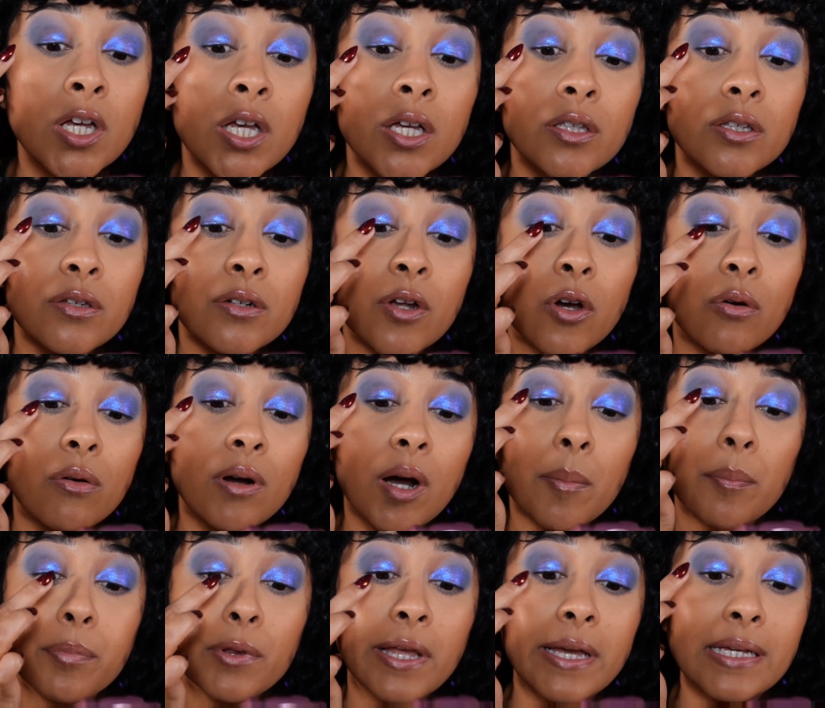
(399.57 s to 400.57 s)
you know, a
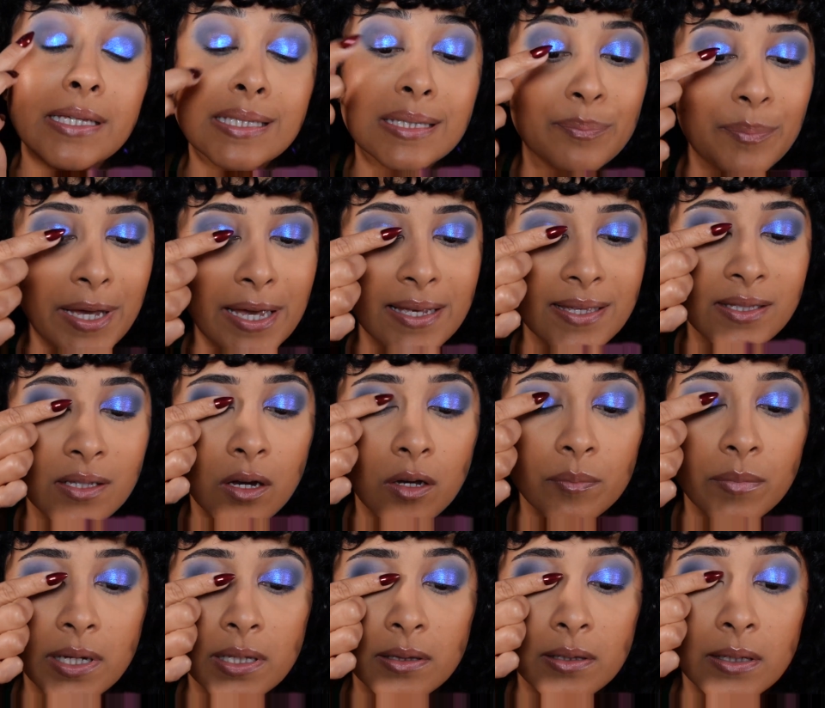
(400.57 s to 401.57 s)
blank space
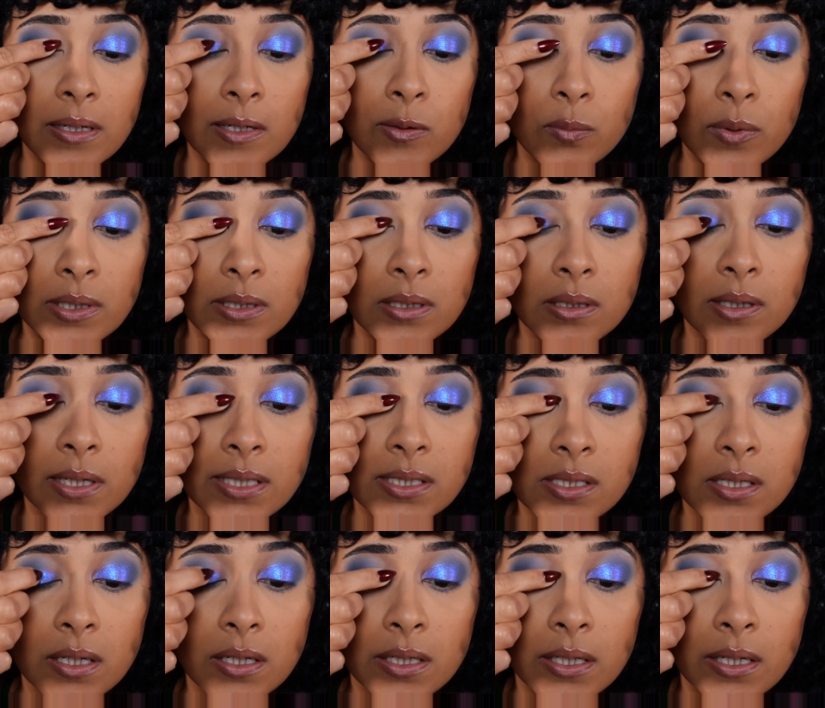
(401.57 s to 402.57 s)
on my lid when the light's
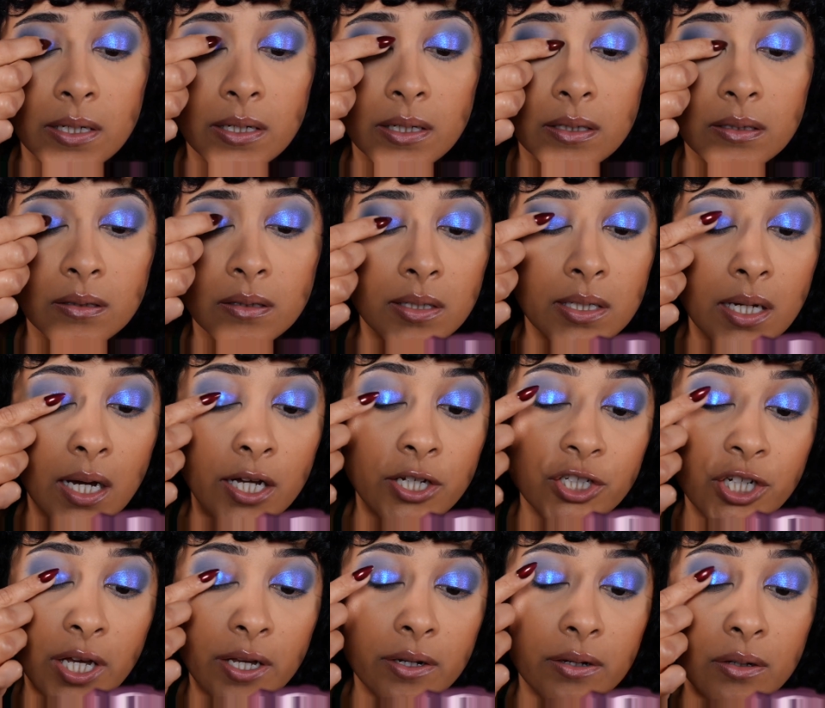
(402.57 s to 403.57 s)
not hitting the
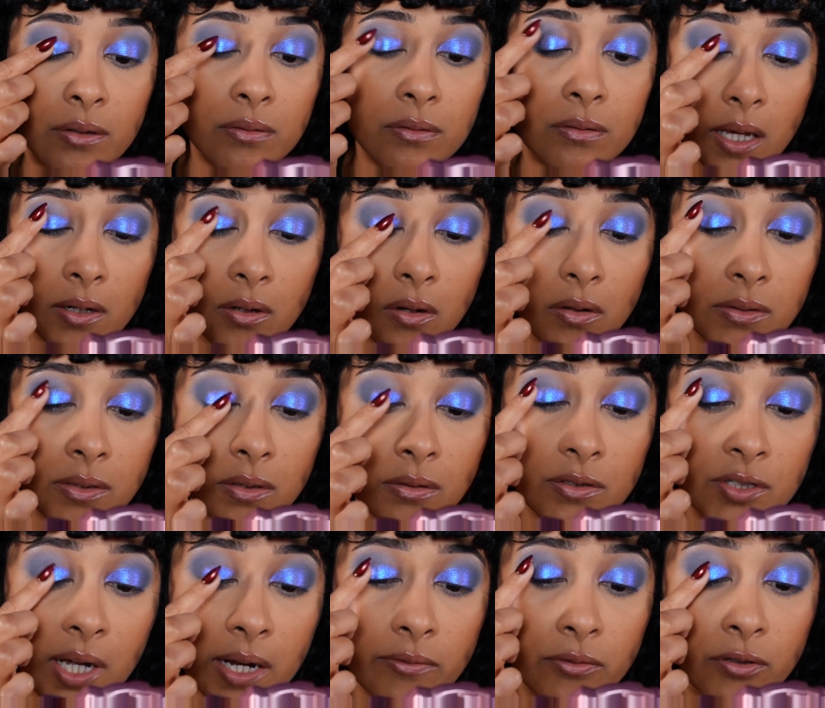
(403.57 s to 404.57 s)
eyeshadow. And also
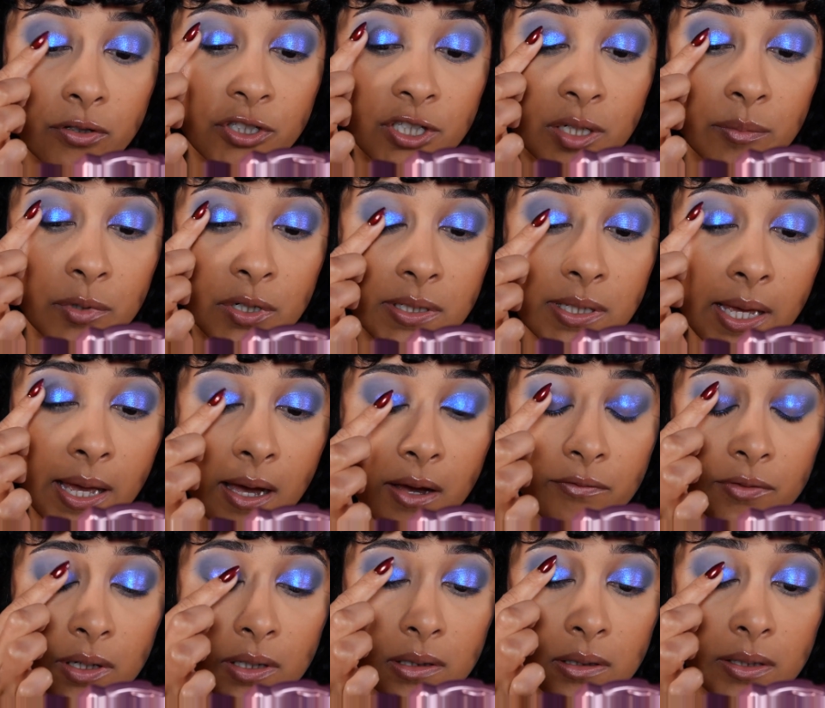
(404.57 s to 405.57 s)
Davini shimmers
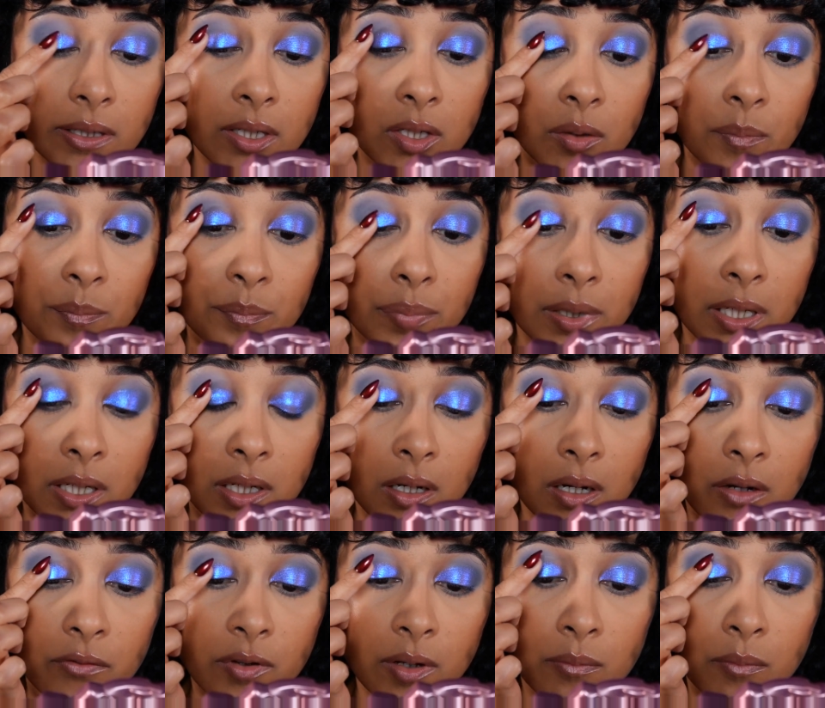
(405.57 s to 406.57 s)
have a little bit
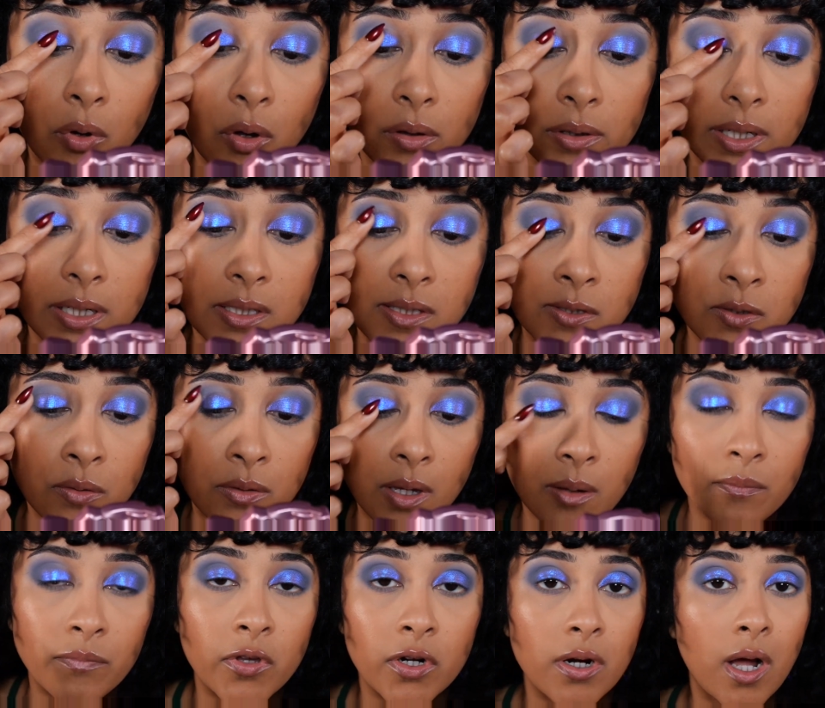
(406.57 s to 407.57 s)
of emollients to
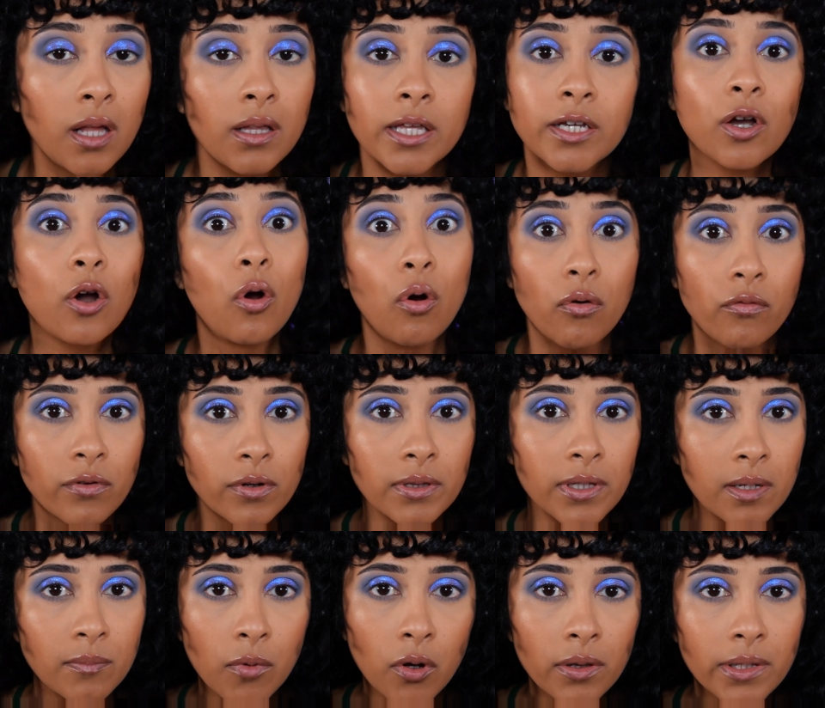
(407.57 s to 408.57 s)
them. They're not like overly
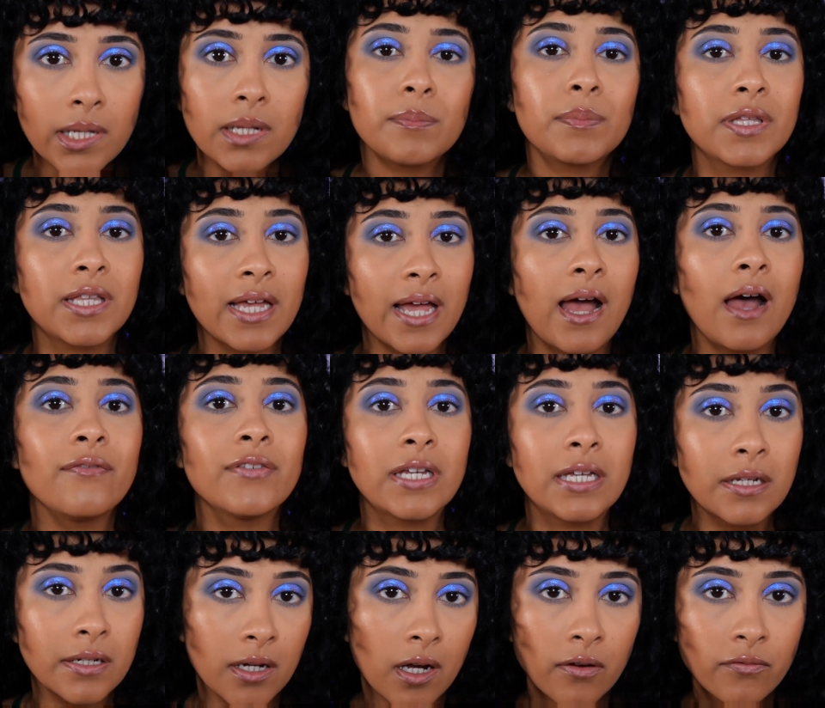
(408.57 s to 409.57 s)
emollient, but they have
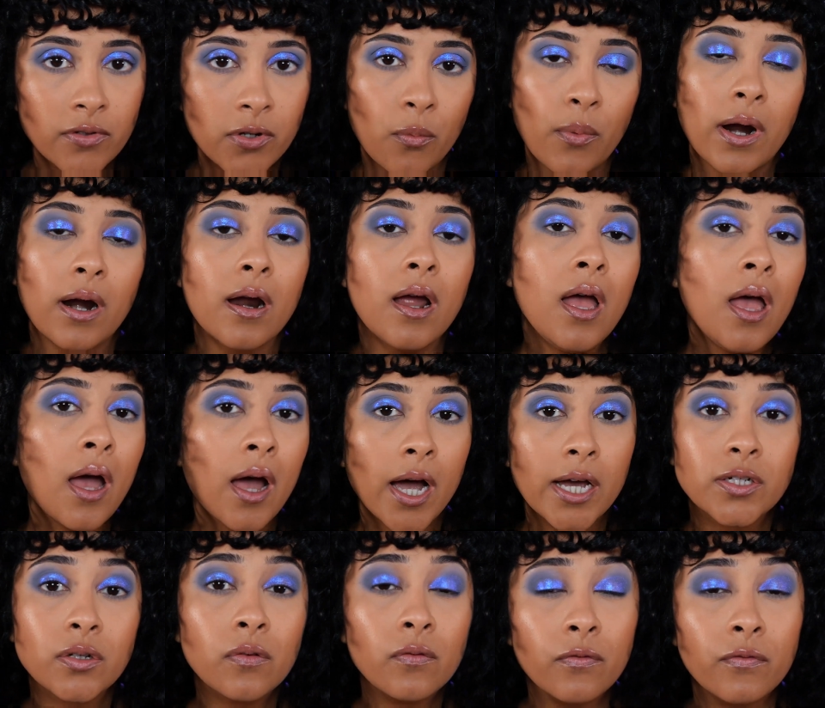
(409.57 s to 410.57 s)
enough to where I
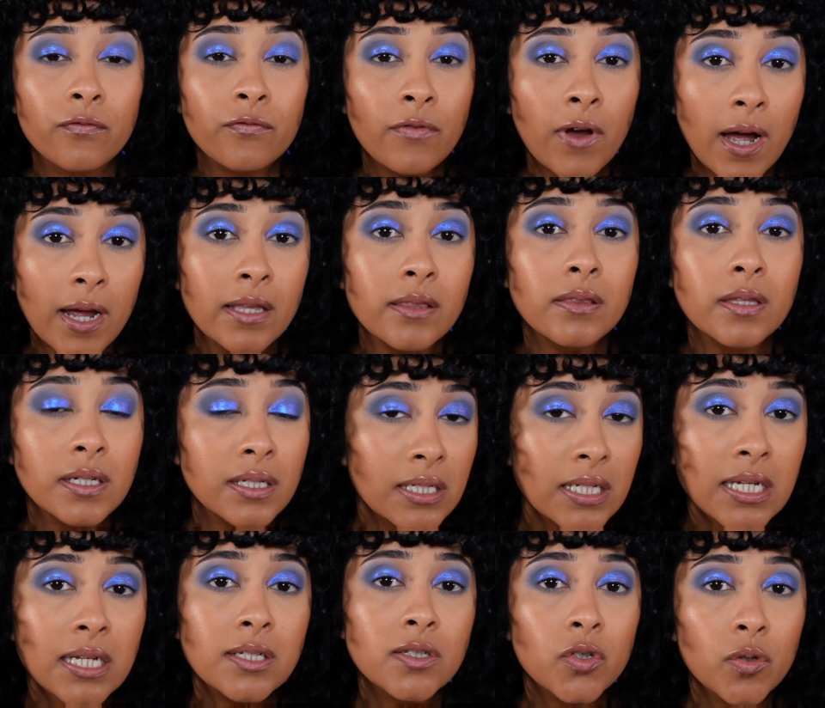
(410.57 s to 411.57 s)
don't find the
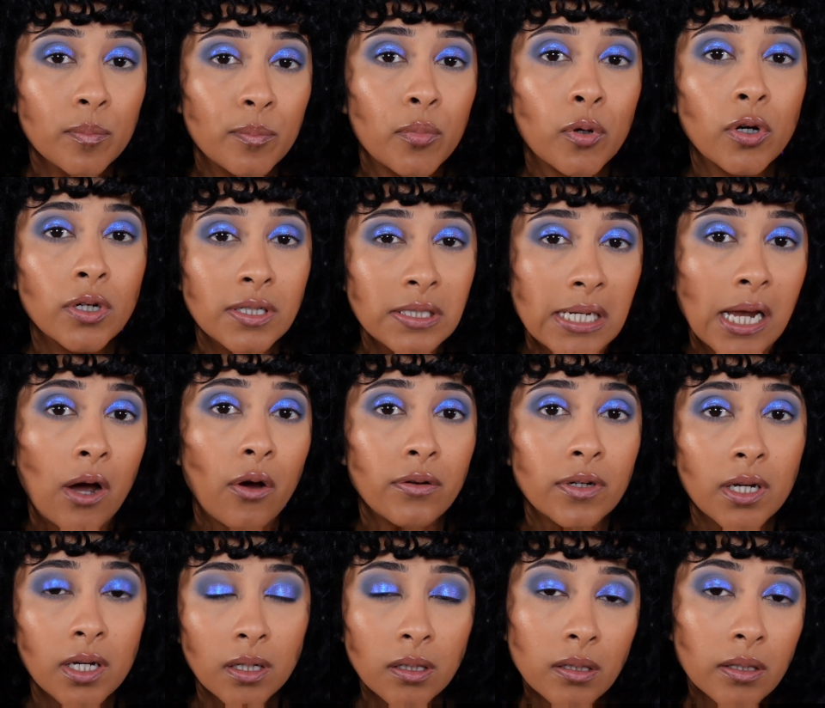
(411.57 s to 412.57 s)
need to put down
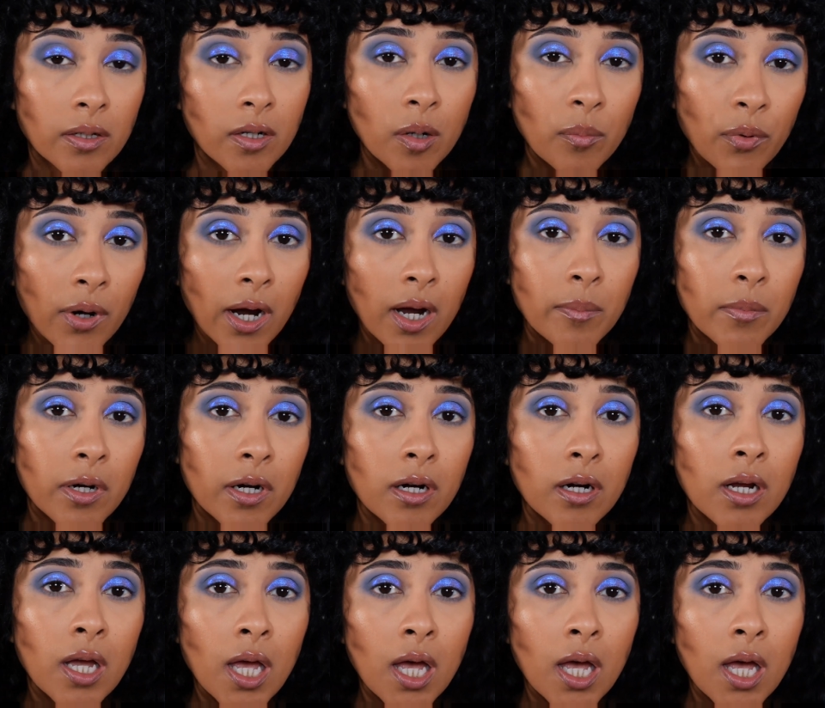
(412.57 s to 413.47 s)
a glitter primer